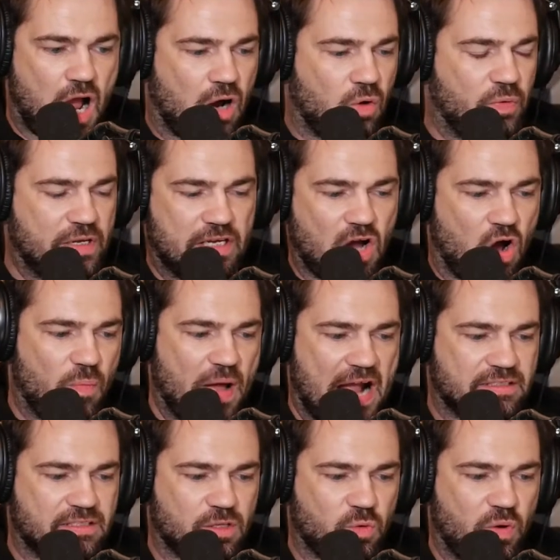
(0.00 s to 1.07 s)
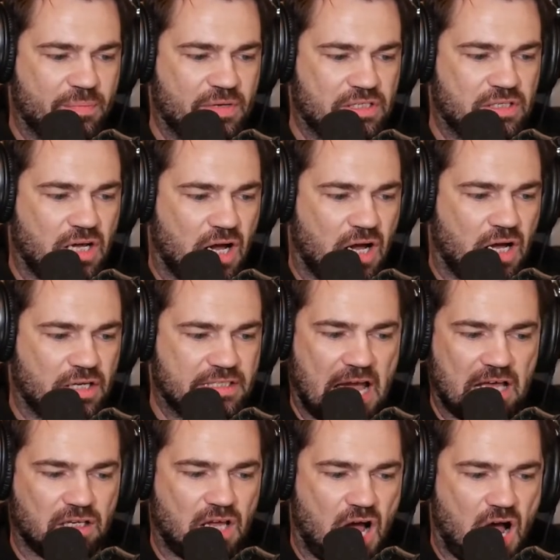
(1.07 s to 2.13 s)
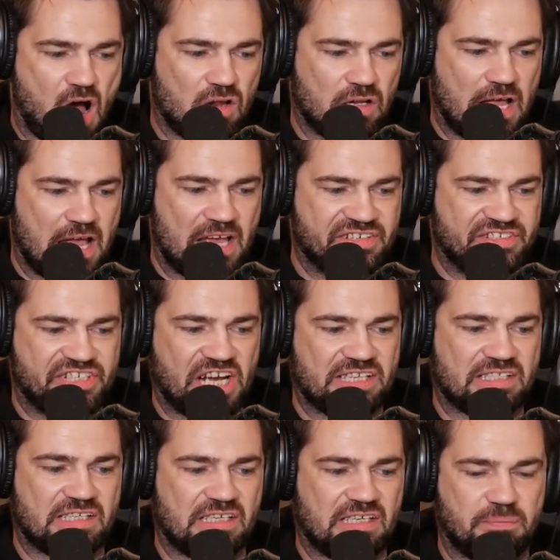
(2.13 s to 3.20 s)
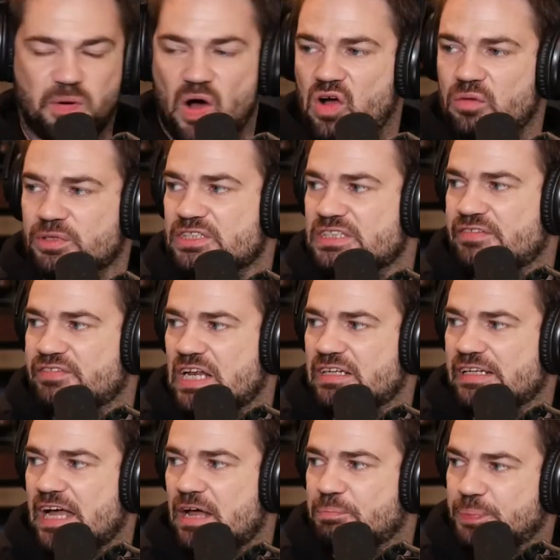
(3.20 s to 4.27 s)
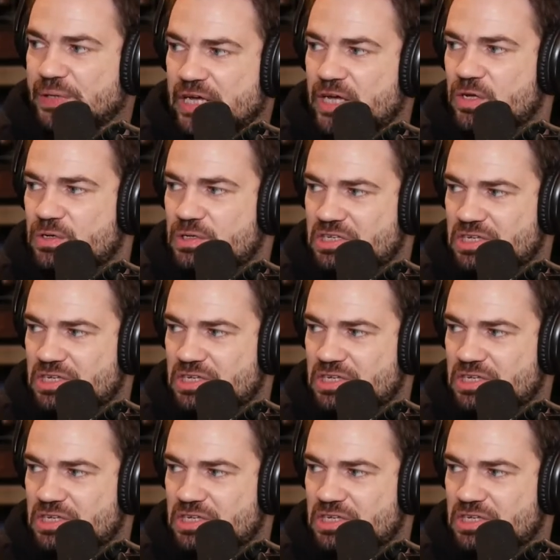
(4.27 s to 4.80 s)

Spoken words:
We go back to the women Yellal, and Jessie Palmer is evidently on pills.